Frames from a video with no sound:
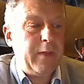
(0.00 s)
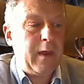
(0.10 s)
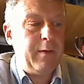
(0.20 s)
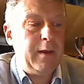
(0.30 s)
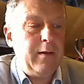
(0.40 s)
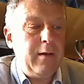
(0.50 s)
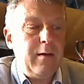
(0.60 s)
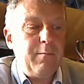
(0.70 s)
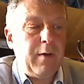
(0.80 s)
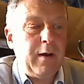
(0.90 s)
I mean,
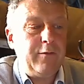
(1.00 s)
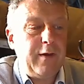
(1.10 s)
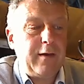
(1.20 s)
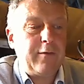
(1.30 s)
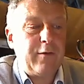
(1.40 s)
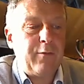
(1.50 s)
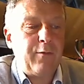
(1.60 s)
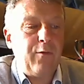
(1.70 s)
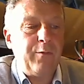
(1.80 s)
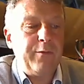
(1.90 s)
my tics are
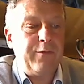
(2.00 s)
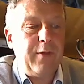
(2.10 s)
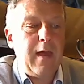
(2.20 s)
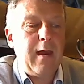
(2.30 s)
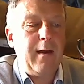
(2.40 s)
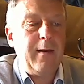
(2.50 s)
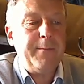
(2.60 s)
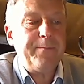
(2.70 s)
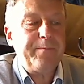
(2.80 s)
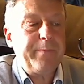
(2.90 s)
always there,
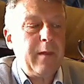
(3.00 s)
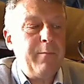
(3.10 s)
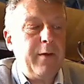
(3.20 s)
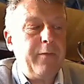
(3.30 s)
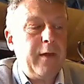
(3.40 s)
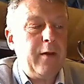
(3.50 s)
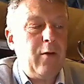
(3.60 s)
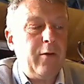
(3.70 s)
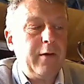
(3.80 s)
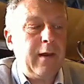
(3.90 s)
but they're
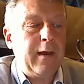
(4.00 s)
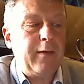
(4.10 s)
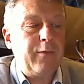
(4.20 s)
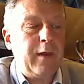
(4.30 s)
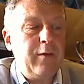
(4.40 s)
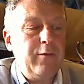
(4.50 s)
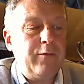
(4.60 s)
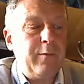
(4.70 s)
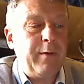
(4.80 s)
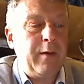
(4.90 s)
not like they
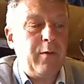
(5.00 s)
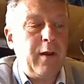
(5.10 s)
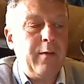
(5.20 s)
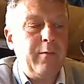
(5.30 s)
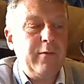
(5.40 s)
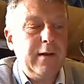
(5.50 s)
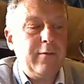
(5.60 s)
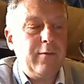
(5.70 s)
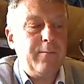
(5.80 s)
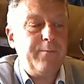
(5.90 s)
used to be when I was
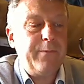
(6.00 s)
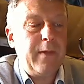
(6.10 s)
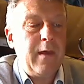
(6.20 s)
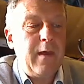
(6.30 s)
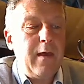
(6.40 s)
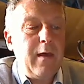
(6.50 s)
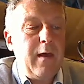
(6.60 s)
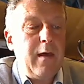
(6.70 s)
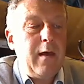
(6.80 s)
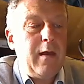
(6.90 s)
little.
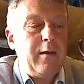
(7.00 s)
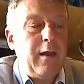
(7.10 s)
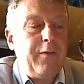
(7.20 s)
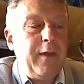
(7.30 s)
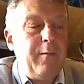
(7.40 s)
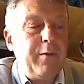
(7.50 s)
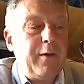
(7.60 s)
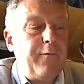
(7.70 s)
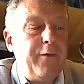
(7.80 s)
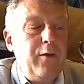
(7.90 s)
Nothing but
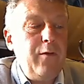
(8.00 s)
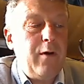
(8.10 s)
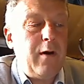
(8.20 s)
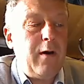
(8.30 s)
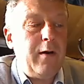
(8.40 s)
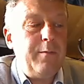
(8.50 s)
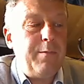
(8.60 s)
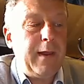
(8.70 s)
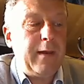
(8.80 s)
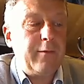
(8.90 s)
a few hard
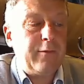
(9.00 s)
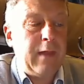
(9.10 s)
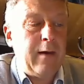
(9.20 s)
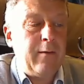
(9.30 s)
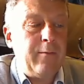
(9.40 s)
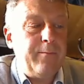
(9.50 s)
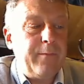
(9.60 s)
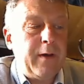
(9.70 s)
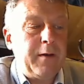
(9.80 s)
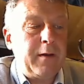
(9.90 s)
blinks now
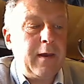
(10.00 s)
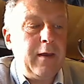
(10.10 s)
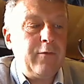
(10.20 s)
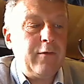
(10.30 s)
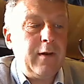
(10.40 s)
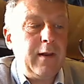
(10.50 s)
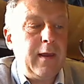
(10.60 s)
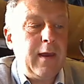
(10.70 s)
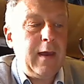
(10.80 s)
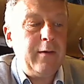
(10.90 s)
and
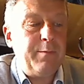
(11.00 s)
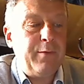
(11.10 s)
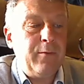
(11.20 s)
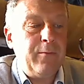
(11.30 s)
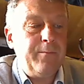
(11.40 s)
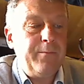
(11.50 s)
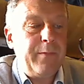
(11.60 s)
occasionally head pull.